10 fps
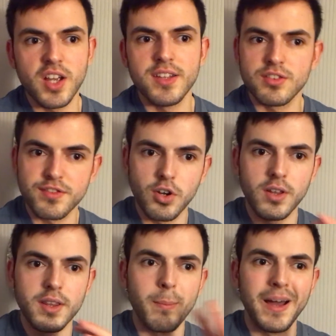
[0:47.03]
It does fall
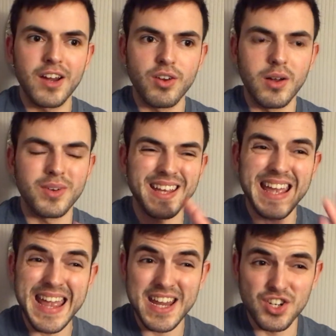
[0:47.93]
in the background
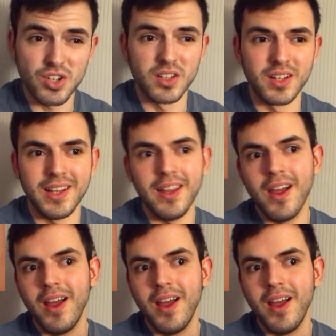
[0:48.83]
occasionally,